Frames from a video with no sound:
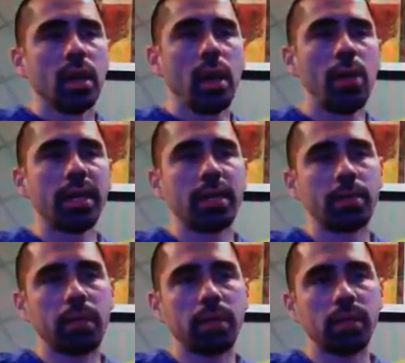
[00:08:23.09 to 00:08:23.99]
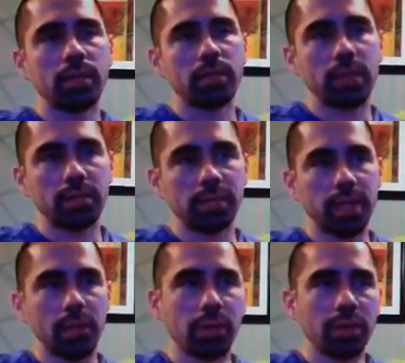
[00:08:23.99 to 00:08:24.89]
All my nail polish, I was able to
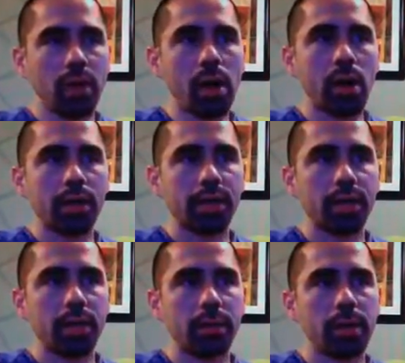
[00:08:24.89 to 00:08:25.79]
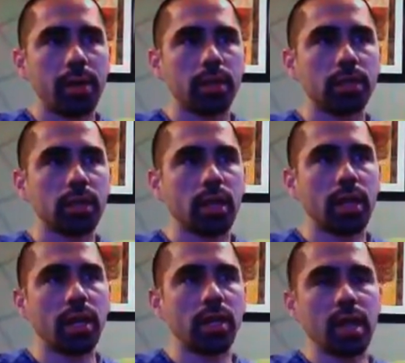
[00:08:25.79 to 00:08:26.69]
get rid of all the nail polish.
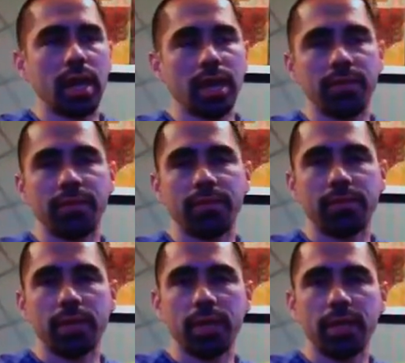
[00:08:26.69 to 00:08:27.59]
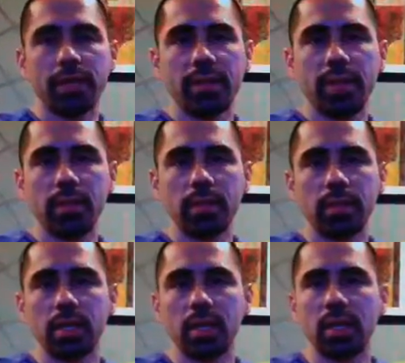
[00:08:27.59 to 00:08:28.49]
I had a friend of the
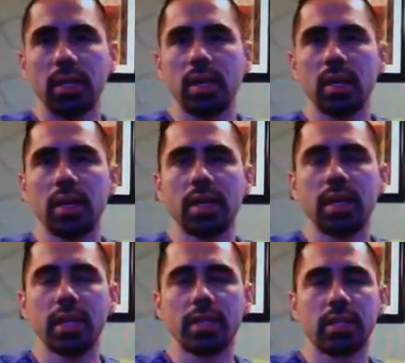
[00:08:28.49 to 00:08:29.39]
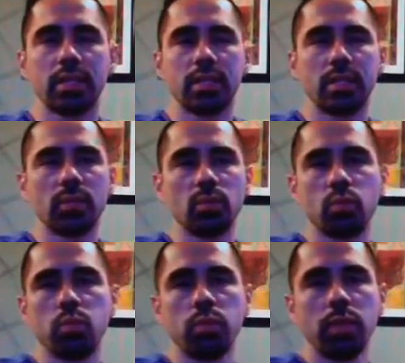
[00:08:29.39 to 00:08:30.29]
family that
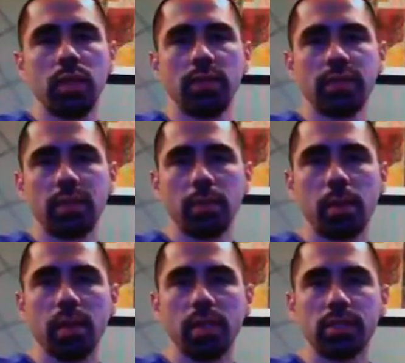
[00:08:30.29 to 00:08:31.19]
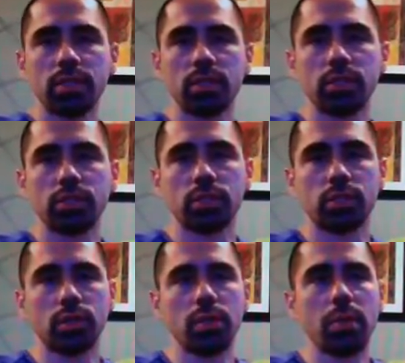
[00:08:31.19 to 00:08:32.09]
loves nail polish,
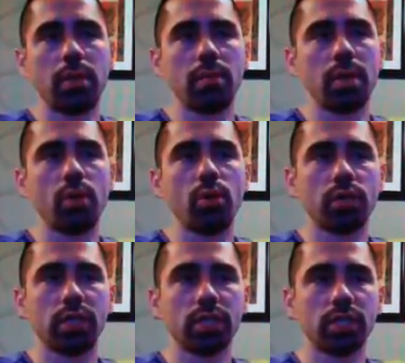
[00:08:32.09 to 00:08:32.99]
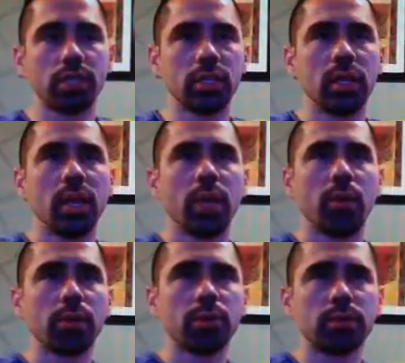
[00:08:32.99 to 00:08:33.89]
so she bought my whole collection,
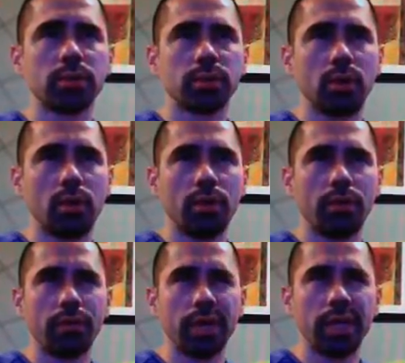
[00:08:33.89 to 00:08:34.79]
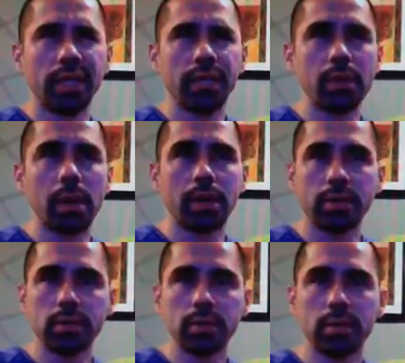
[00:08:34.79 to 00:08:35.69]
which was over 90
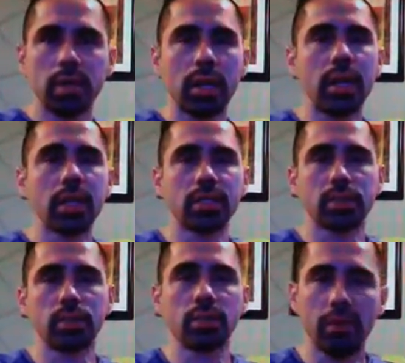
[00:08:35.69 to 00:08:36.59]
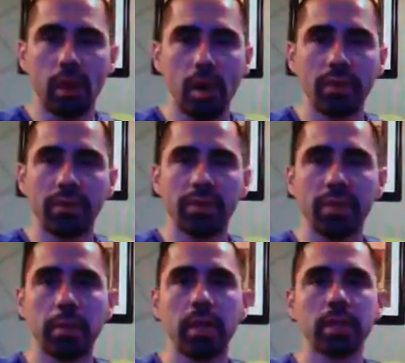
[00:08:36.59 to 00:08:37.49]
bottles, and I just sold it for all for
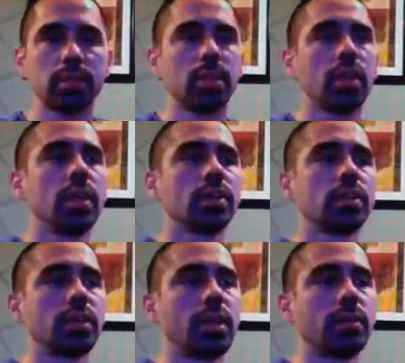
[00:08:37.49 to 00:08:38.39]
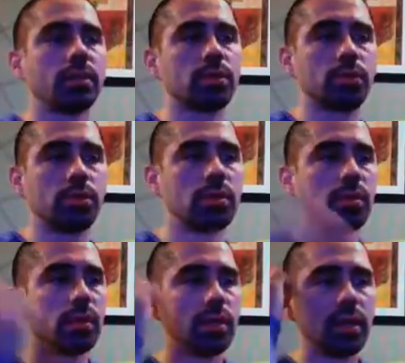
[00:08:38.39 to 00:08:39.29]
$50. So that was cool.
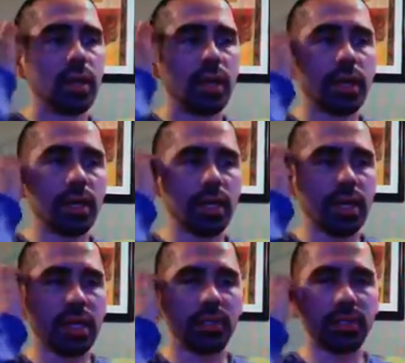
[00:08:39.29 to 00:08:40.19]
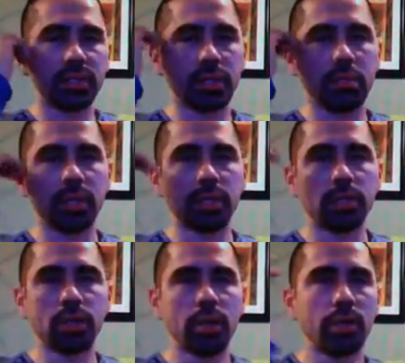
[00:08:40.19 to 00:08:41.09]
And that was just a
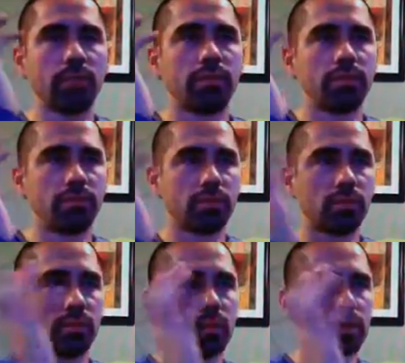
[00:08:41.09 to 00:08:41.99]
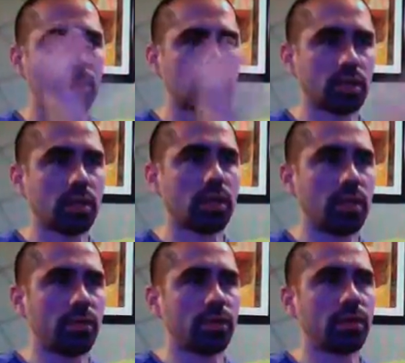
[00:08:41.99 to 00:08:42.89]
mixture of
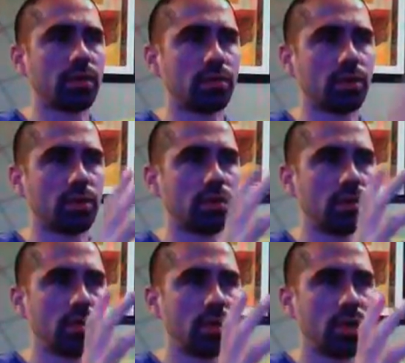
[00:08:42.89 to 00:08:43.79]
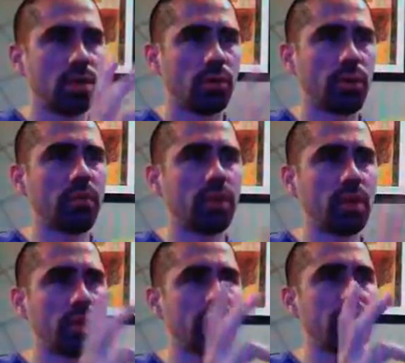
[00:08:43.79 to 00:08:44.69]
CoverGirl,
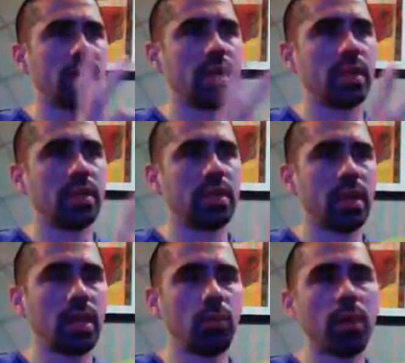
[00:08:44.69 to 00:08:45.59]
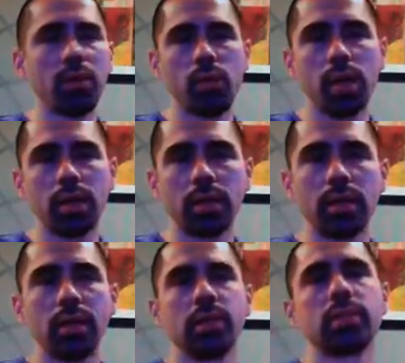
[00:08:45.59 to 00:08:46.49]
Revlon, and Wet n Wild.
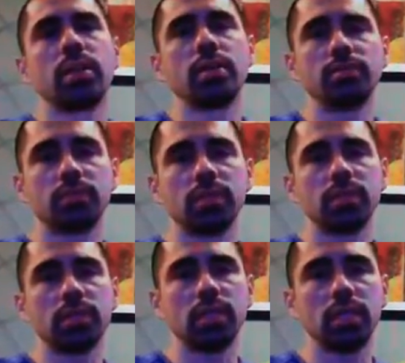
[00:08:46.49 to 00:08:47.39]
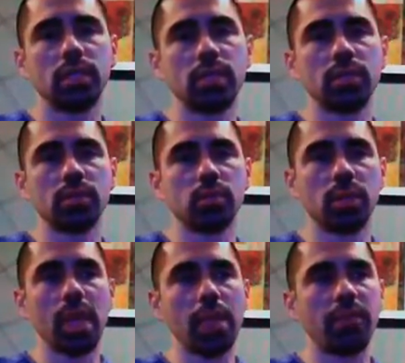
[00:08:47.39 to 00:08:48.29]
So she is
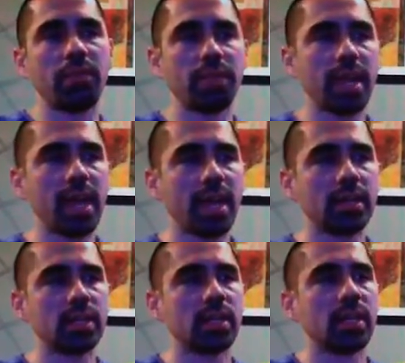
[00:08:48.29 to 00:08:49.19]
really happy for that.